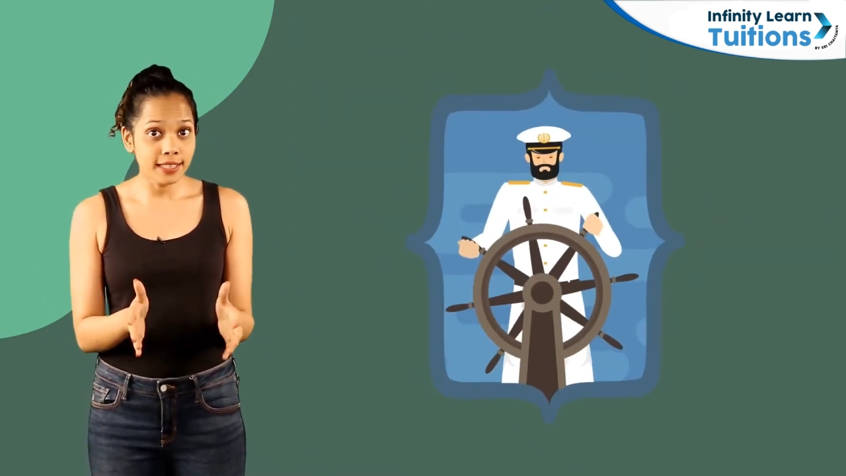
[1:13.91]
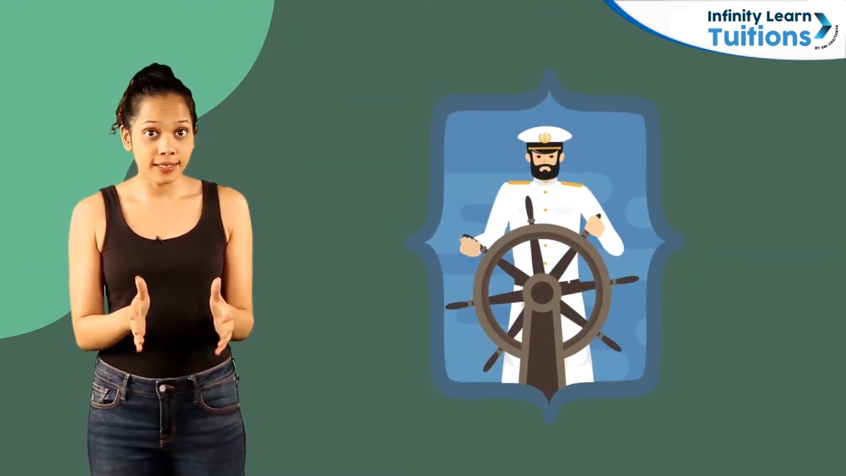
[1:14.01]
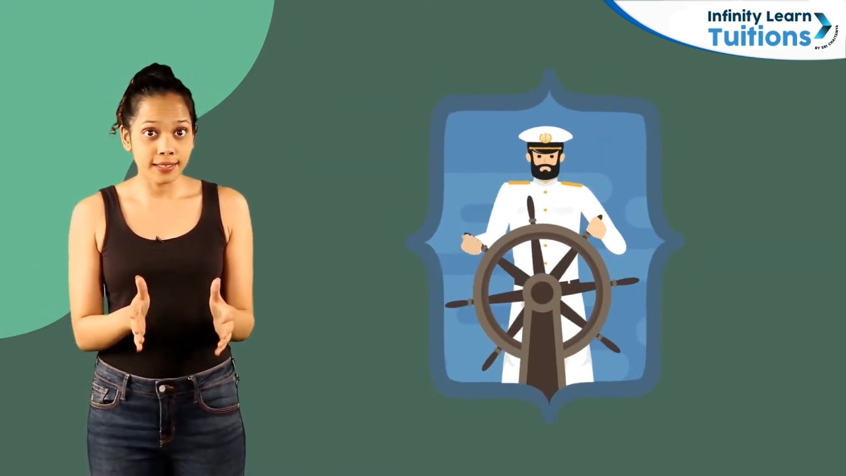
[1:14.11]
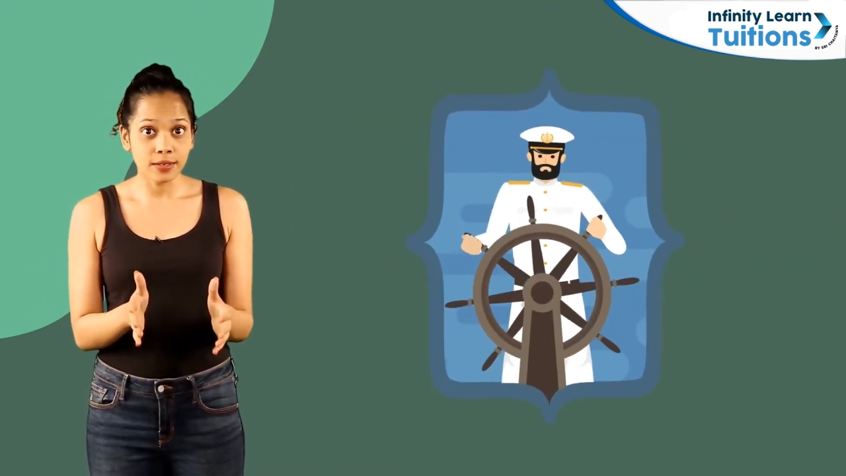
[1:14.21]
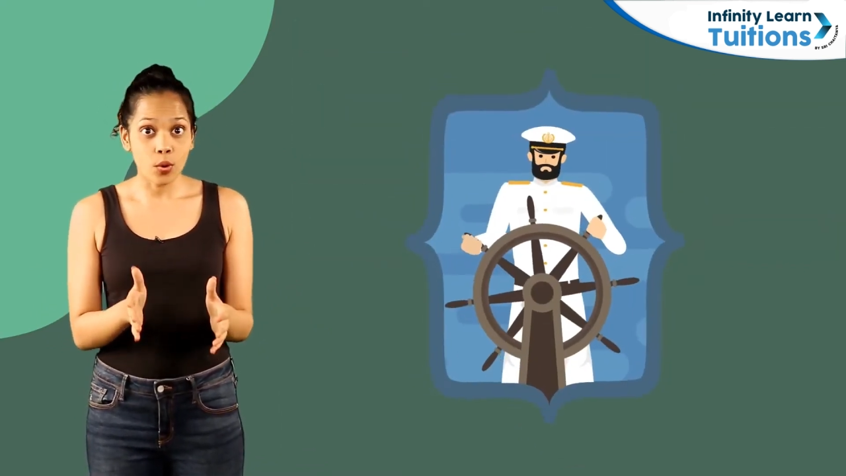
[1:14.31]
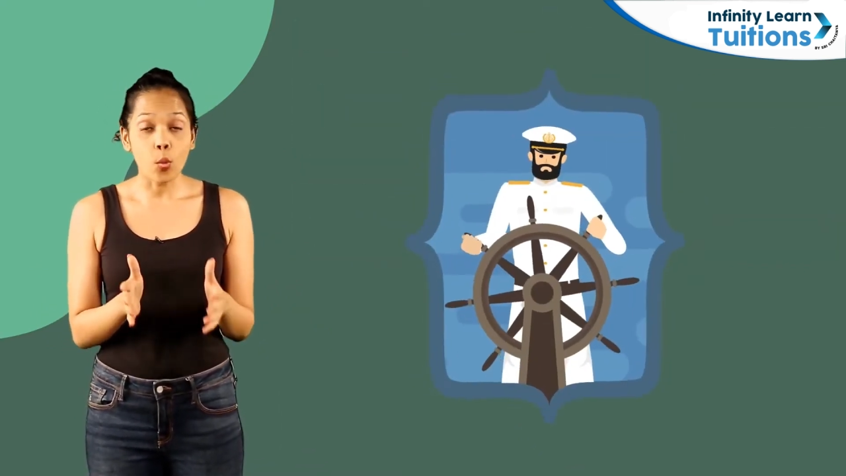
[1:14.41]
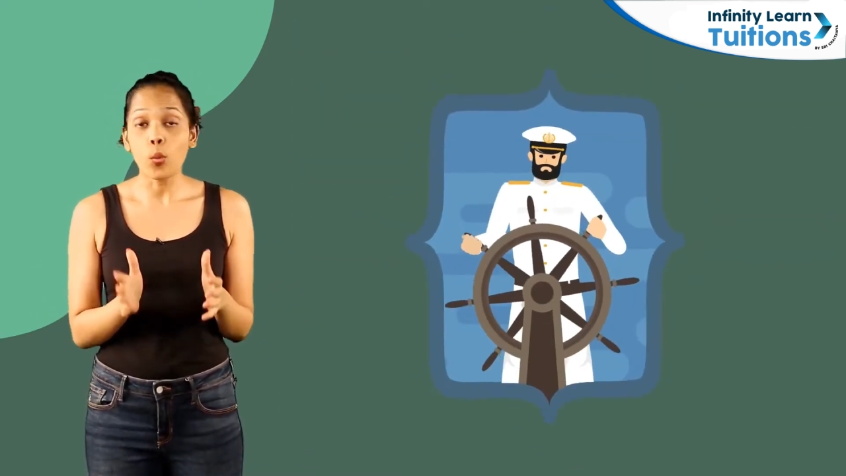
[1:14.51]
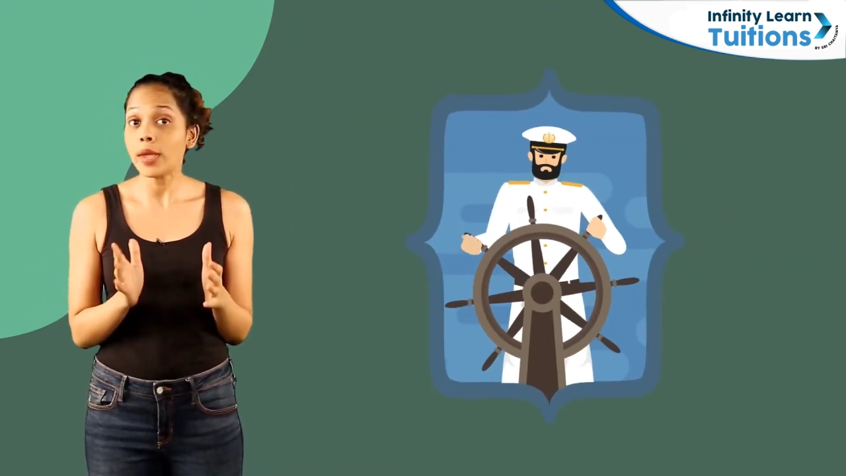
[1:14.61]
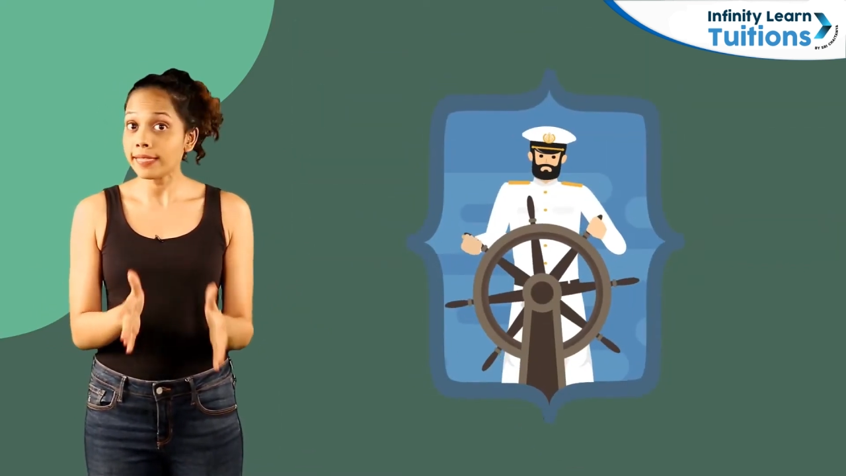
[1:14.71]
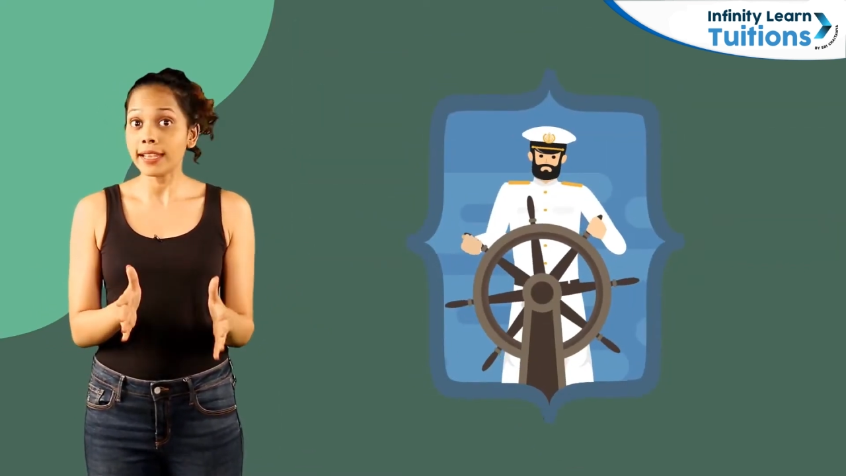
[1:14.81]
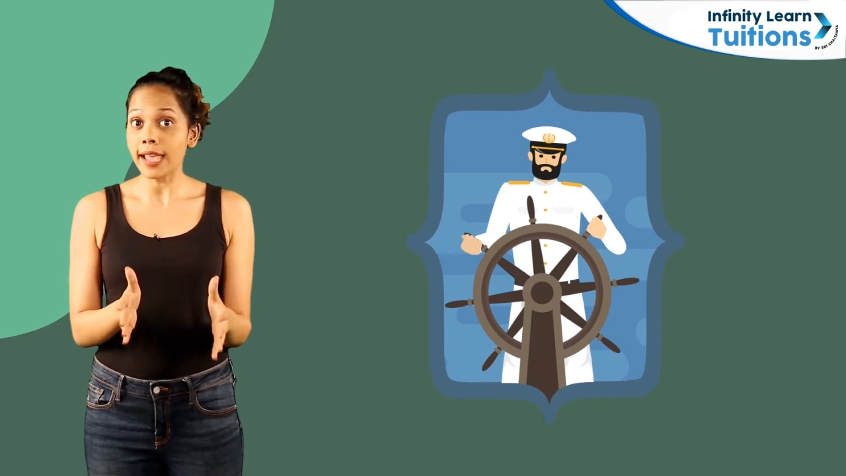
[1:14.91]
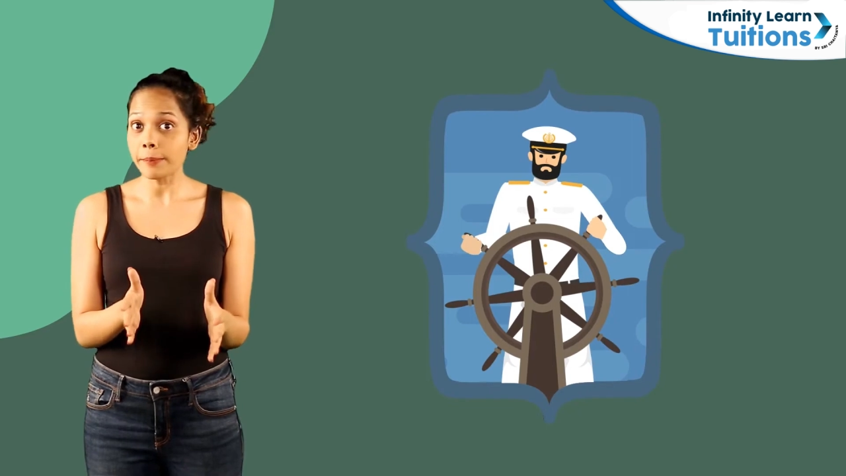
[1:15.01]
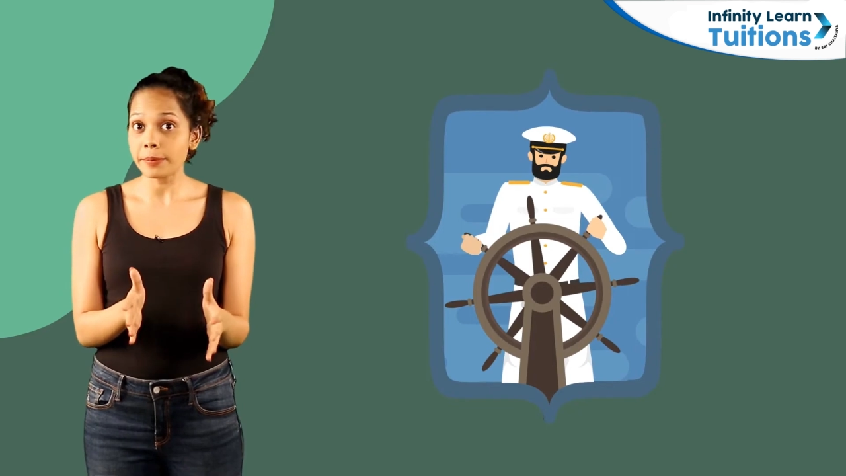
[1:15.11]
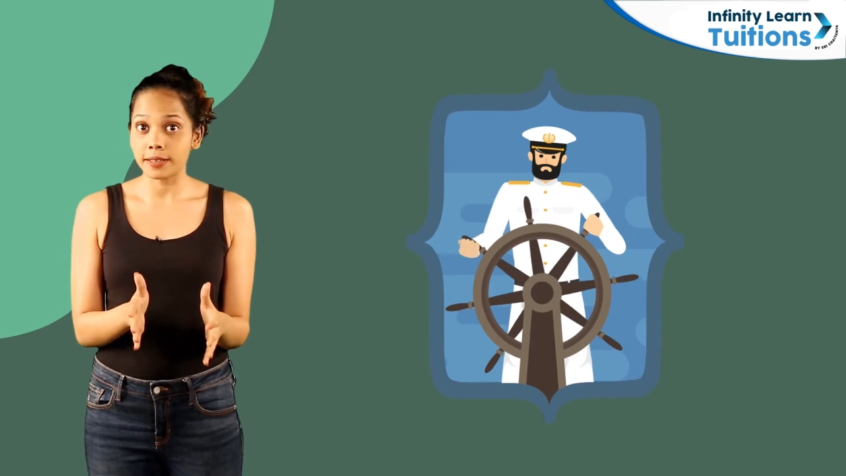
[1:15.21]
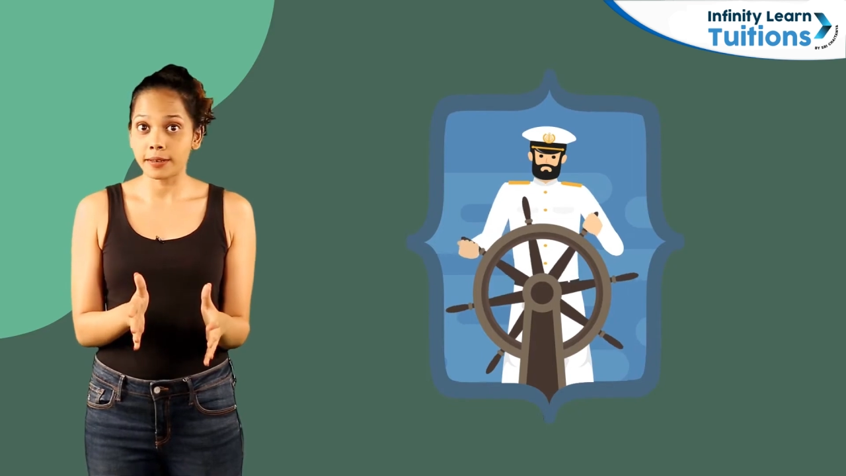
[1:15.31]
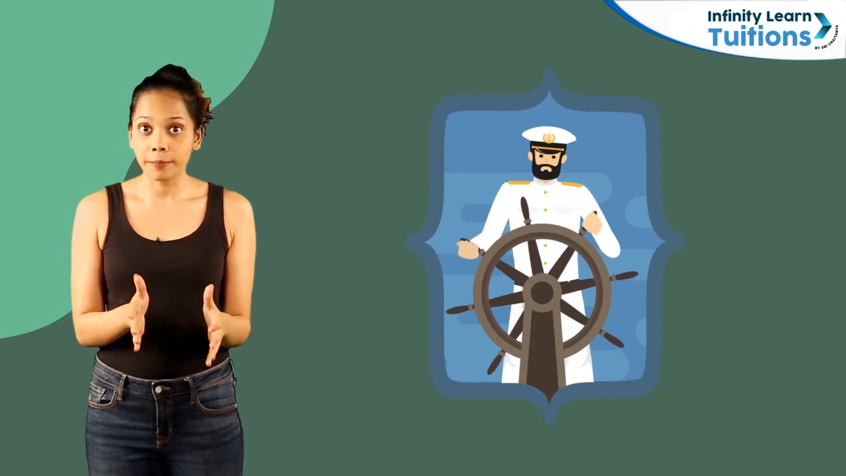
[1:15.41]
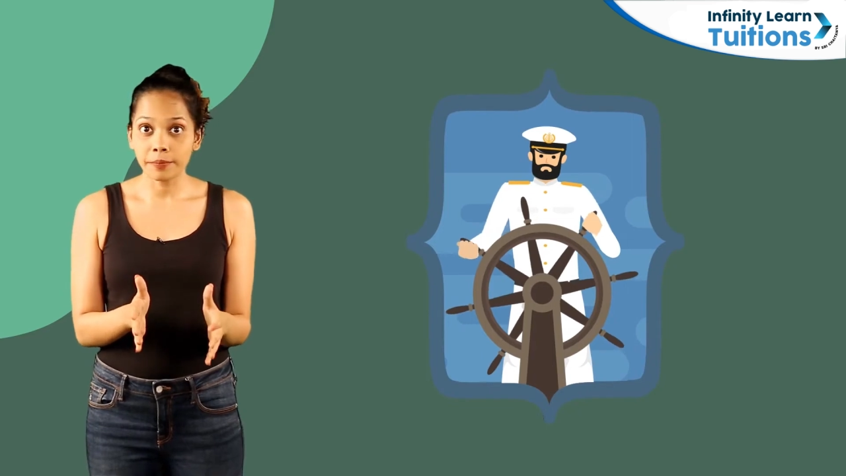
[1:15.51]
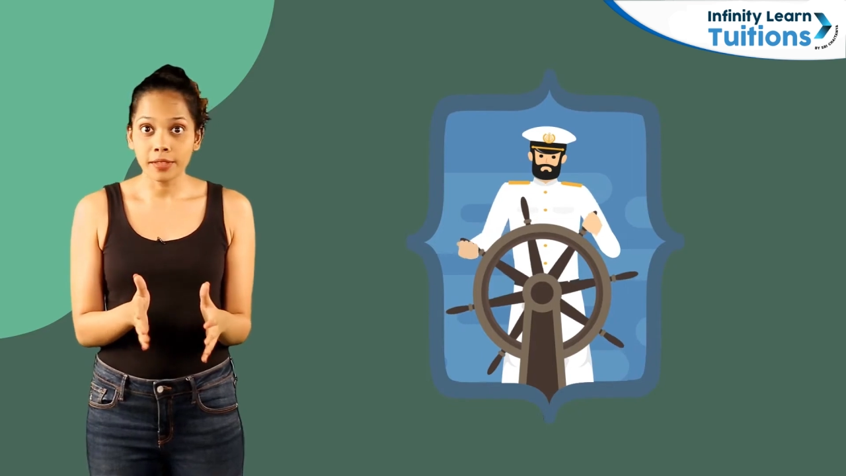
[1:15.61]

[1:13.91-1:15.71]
this with the captain